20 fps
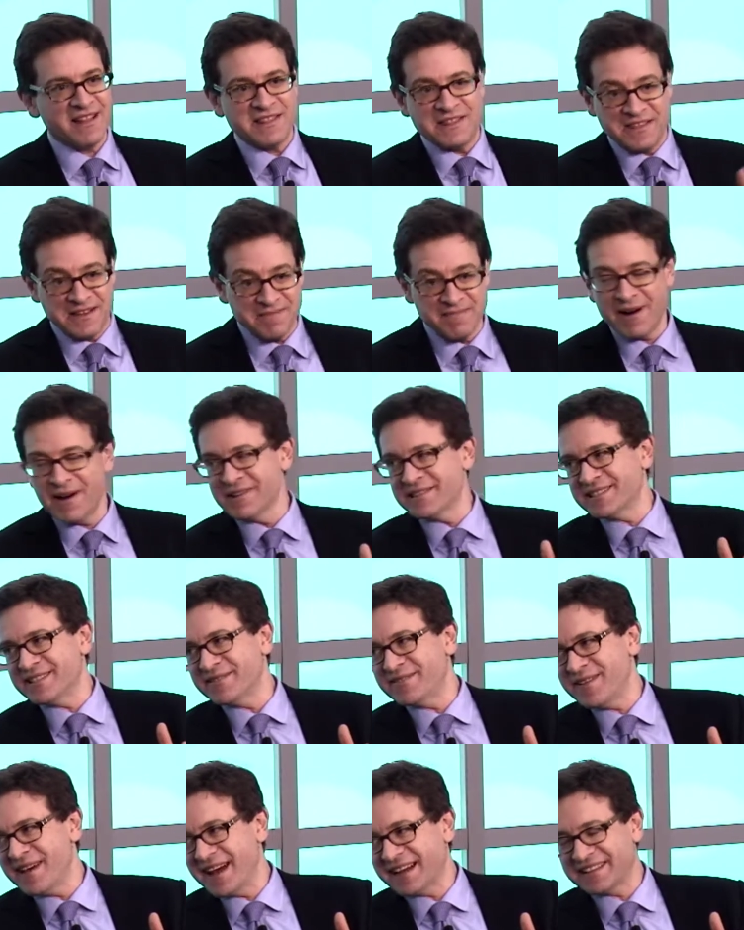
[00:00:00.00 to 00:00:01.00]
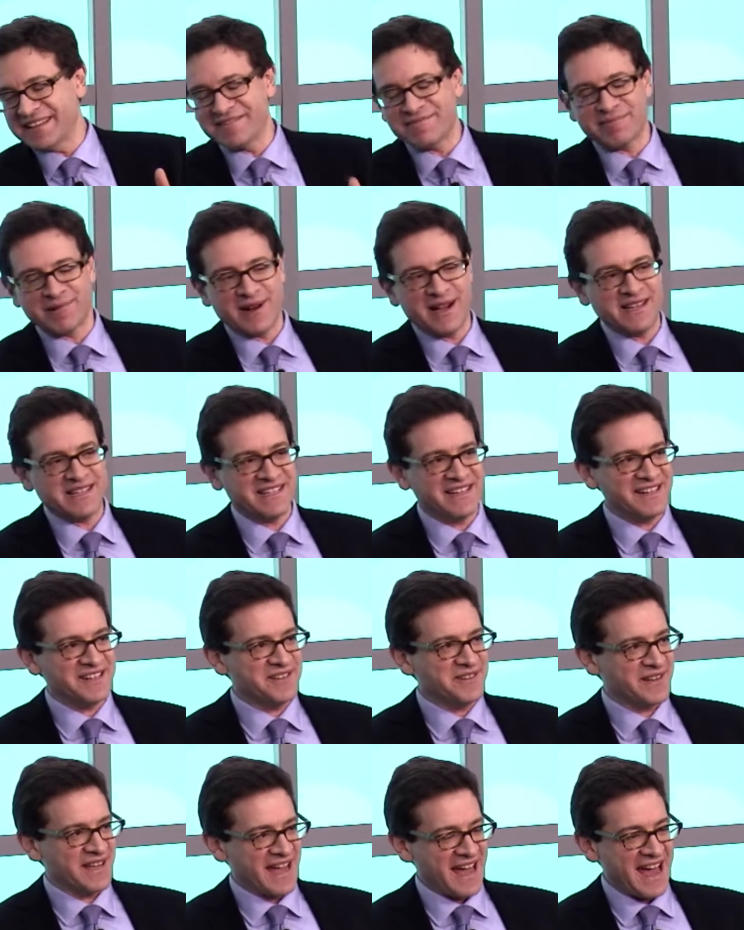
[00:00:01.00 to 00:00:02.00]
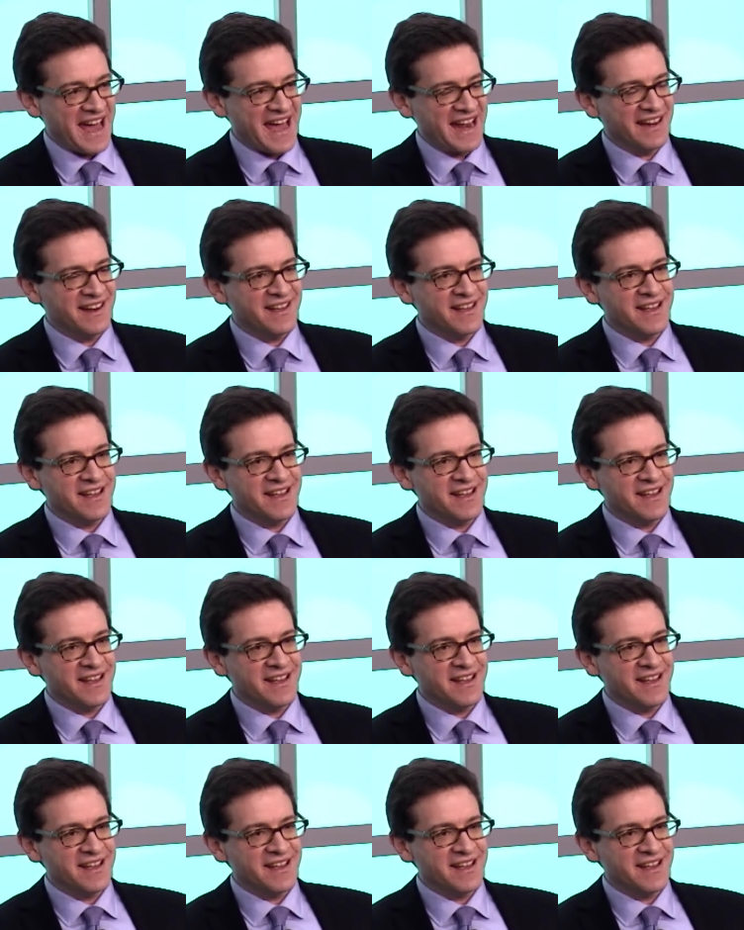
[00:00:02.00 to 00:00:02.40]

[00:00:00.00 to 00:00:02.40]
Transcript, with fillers: the most effective president you can.